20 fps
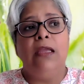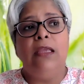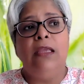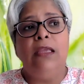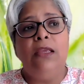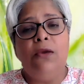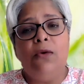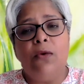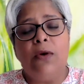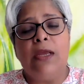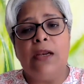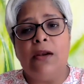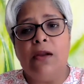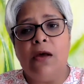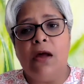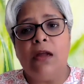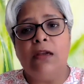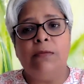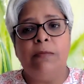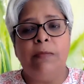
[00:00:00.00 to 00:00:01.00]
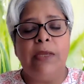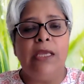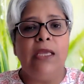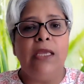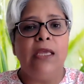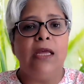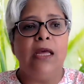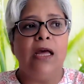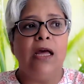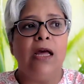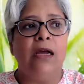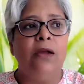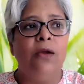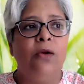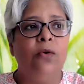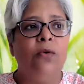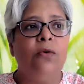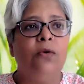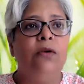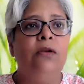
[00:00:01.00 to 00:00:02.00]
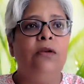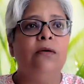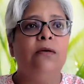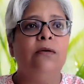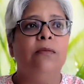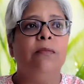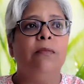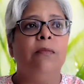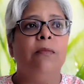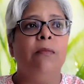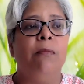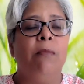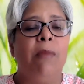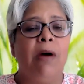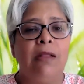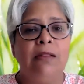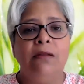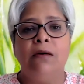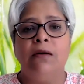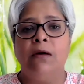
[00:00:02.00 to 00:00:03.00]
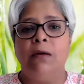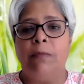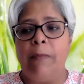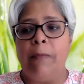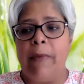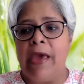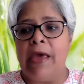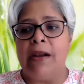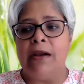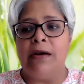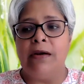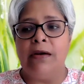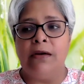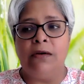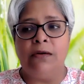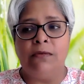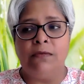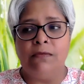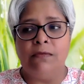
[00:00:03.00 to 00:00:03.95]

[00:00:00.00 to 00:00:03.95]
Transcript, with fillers: you cannot be a good mother, parent,